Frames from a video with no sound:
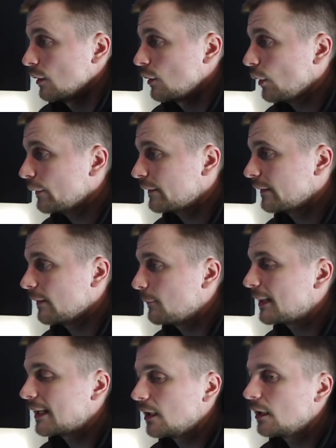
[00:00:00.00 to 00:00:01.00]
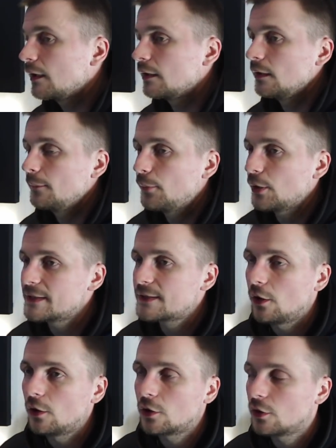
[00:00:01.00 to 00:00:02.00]
Costa's a big earner, but he's
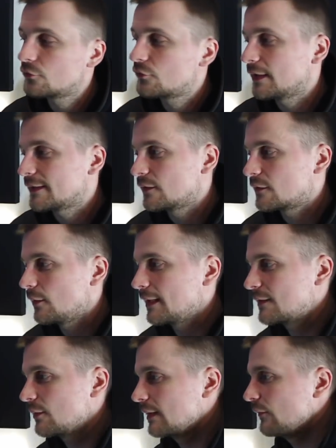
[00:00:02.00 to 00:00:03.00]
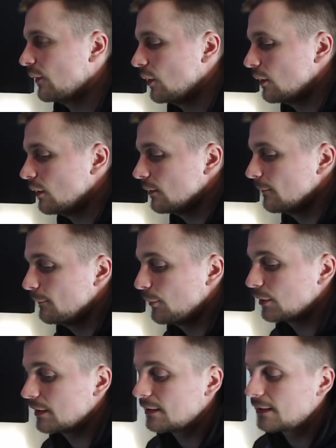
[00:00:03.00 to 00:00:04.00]
got a contract till 2024.
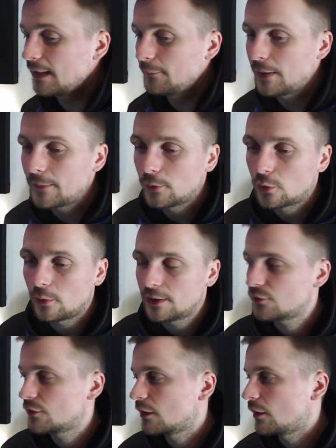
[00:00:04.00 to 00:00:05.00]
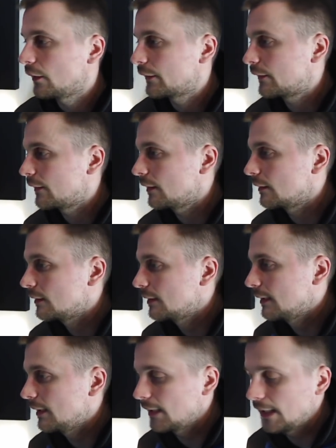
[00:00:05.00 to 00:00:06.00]
But people question Costa
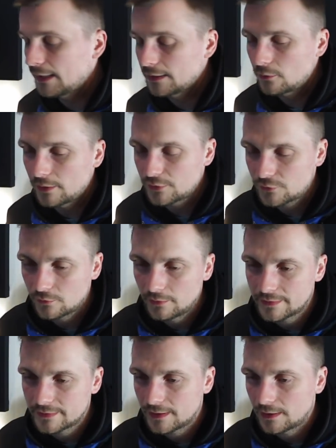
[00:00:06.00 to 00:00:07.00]
and like question his